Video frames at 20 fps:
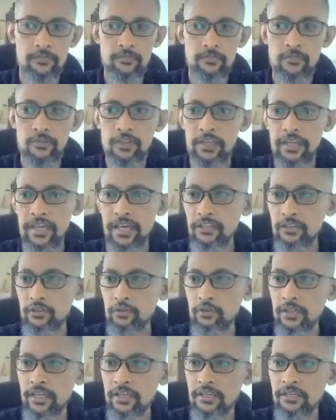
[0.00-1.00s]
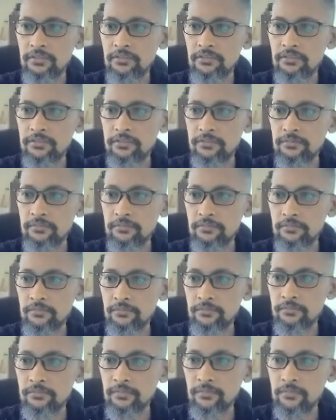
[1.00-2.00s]
We add new layers.
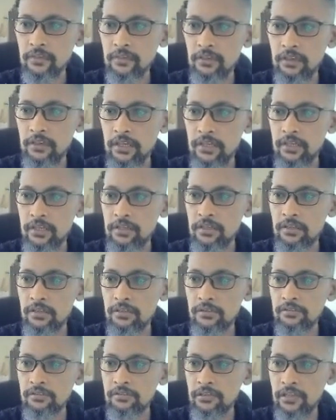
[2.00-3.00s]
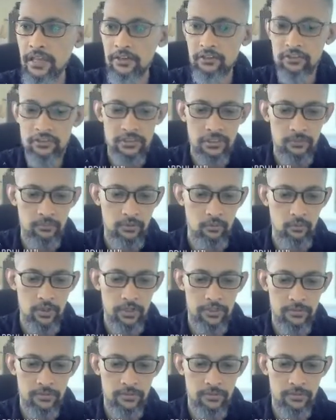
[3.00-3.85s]
Okay. Sketch number 1.